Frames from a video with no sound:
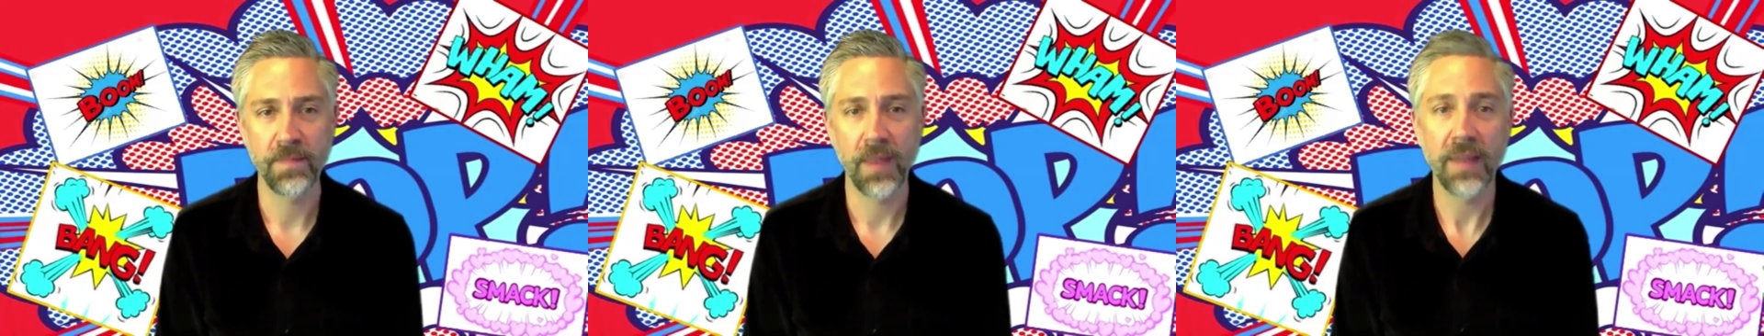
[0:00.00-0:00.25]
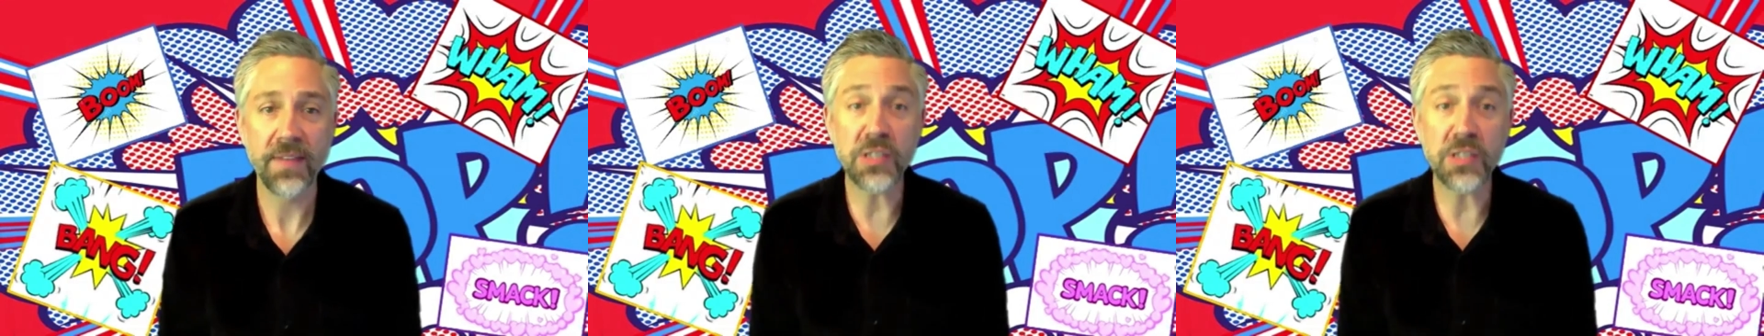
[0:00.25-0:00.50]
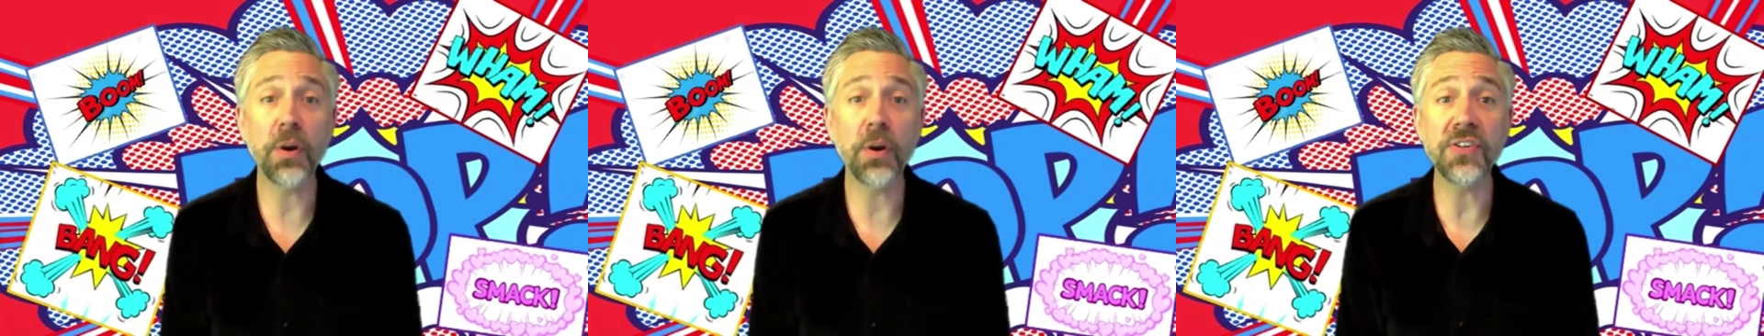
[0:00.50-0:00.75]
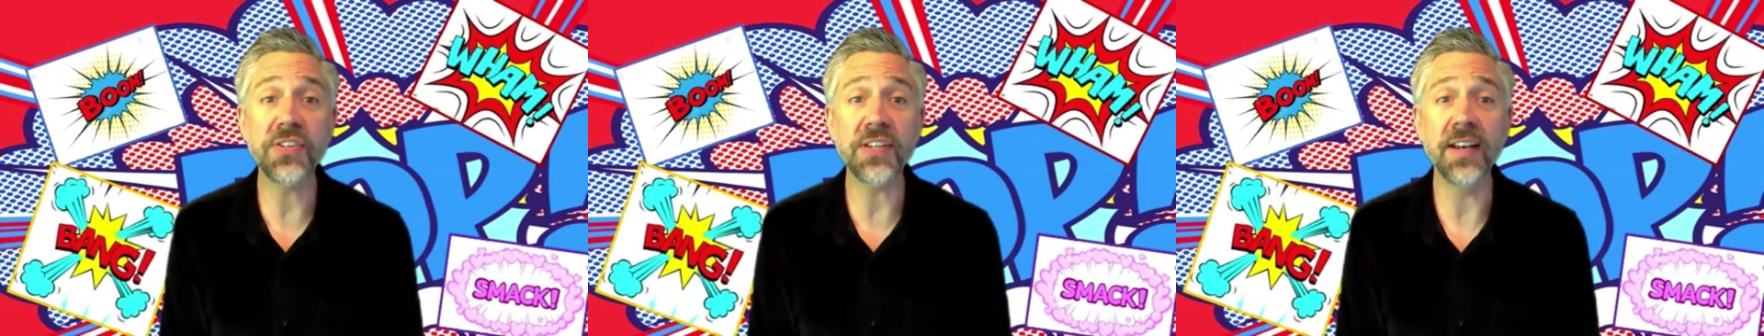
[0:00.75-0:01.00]
This
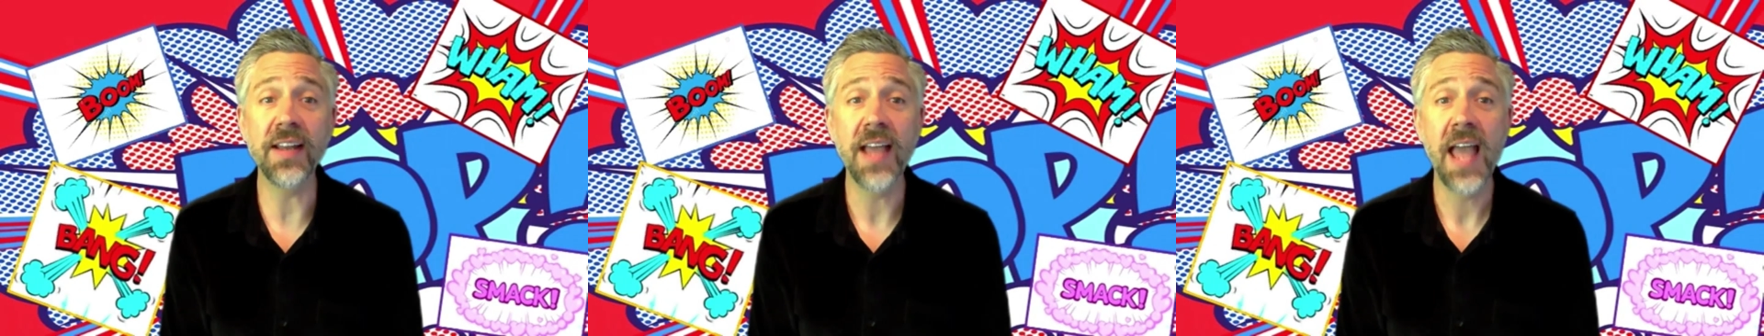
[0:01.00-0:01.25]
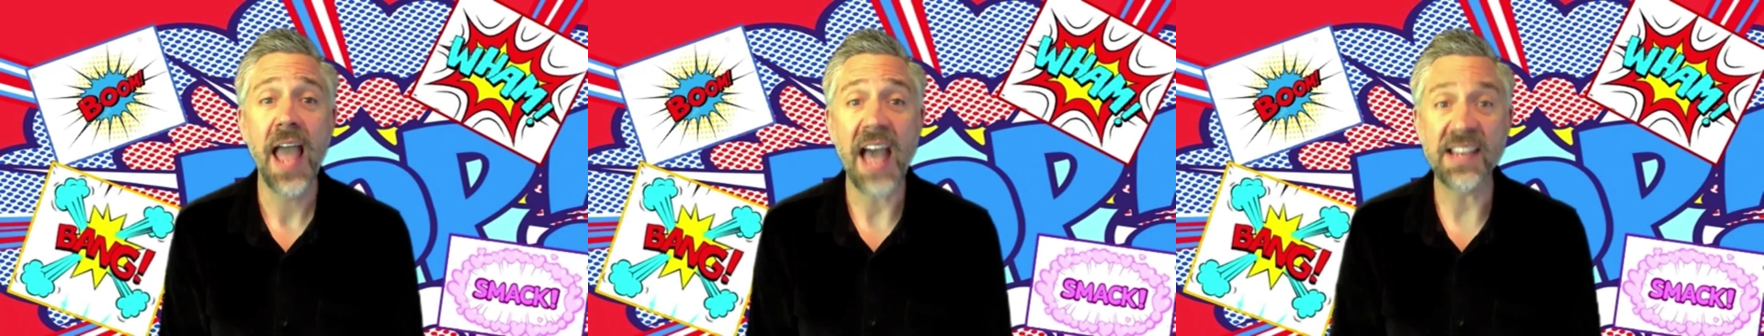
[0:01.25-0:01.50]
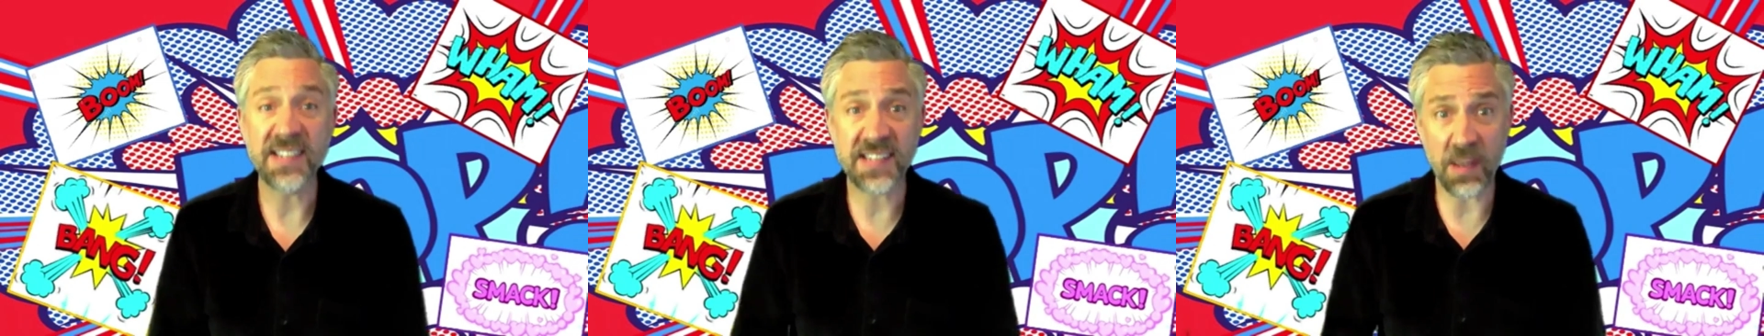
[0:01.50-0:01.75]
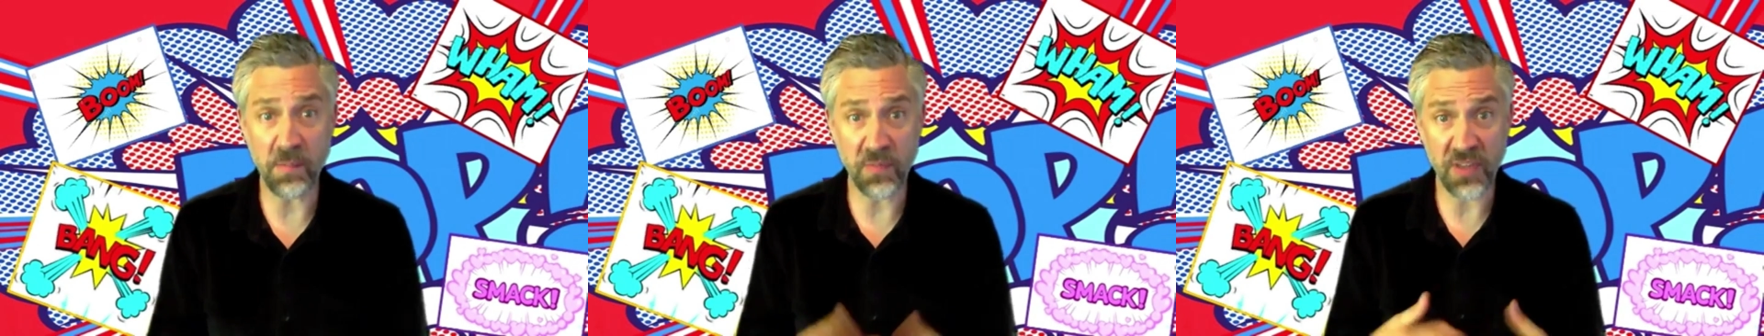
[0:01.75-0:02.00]
person has
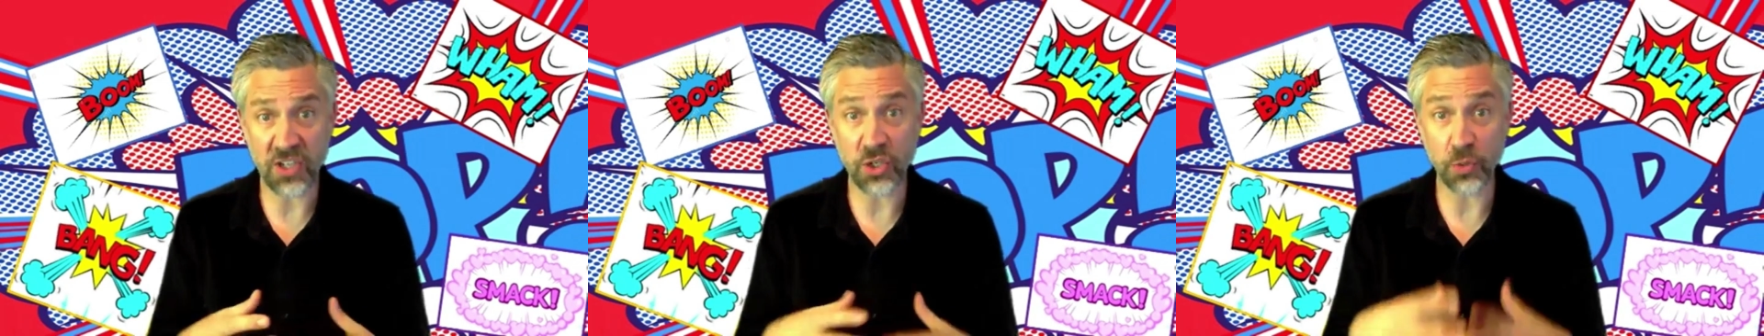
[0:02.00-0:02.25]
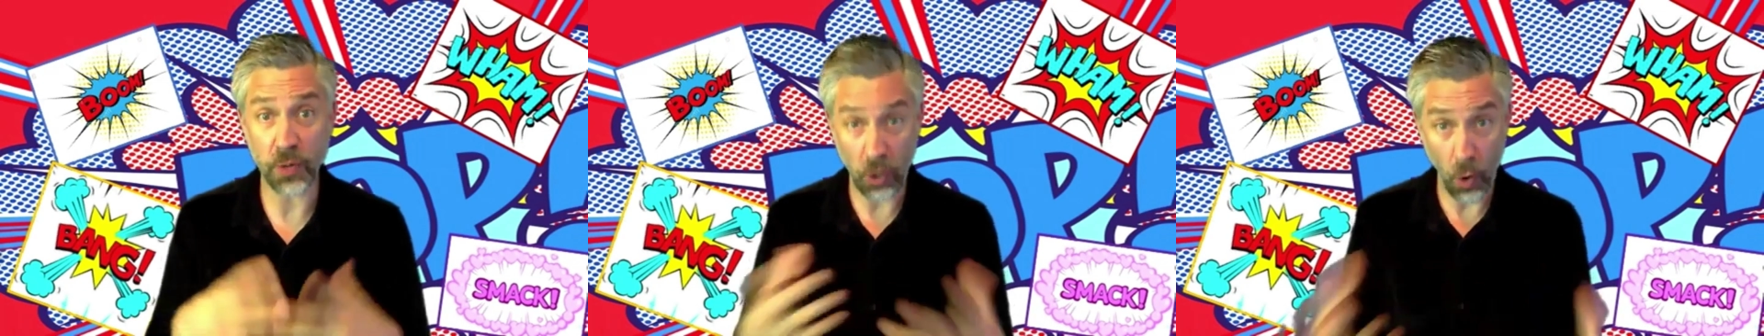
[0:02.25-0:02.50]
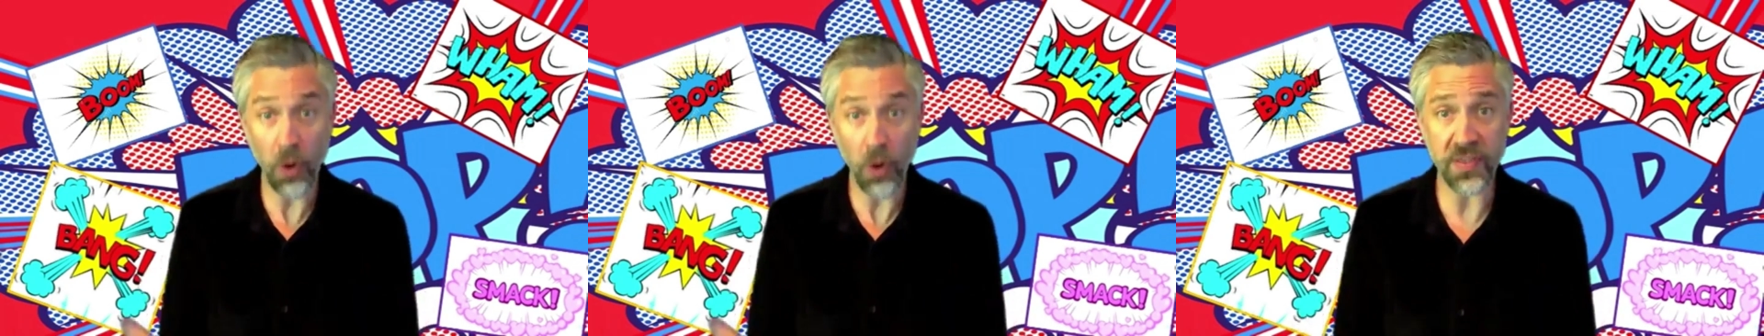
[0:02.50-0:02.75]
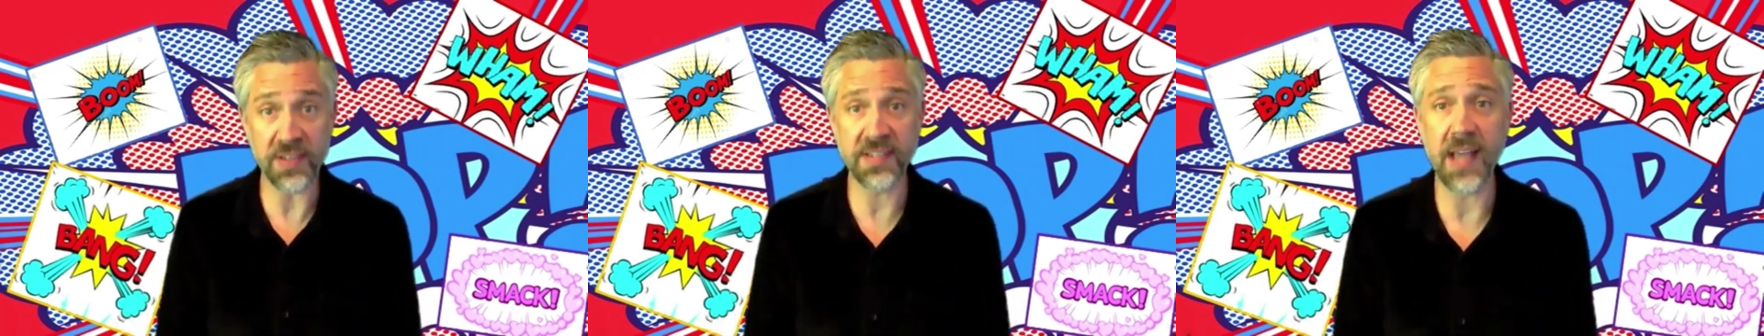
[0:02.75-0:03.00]
something to
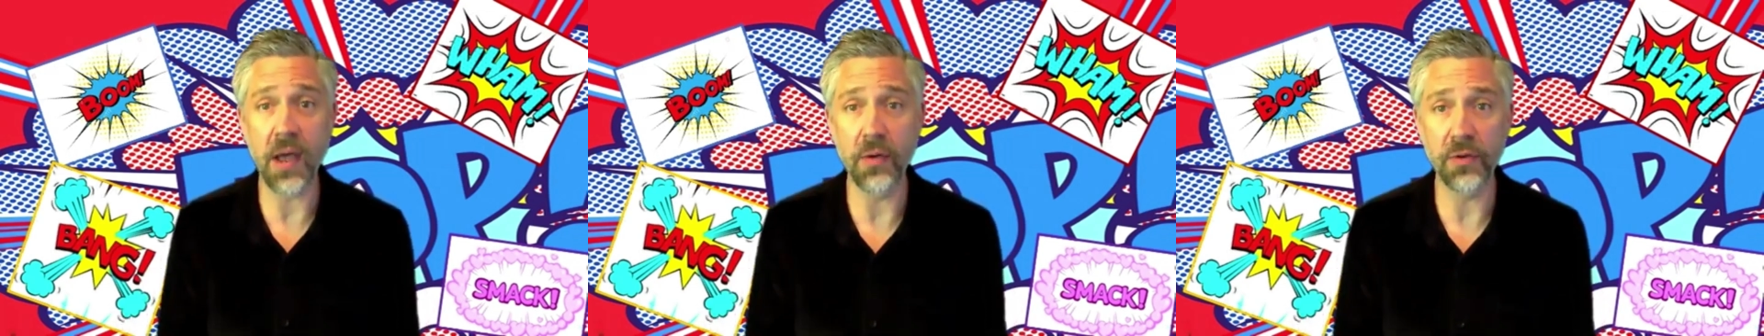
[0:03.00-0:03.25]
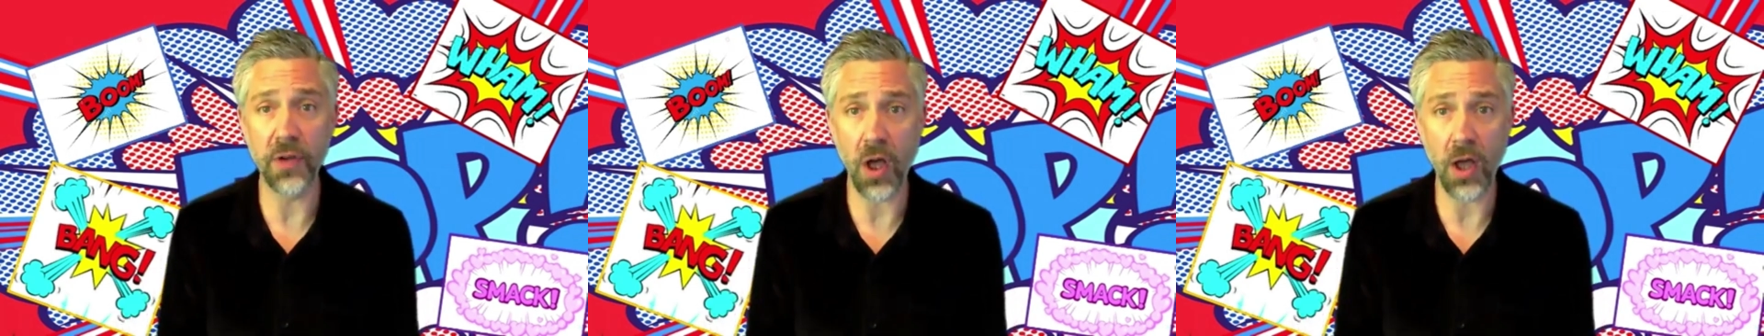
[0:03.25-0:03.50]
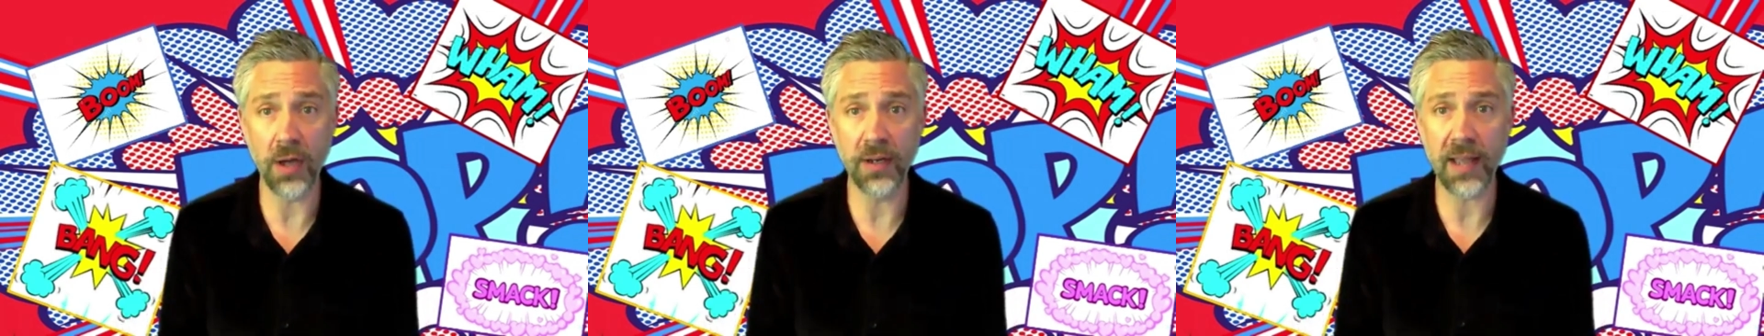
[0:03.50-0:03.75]
record the sound on,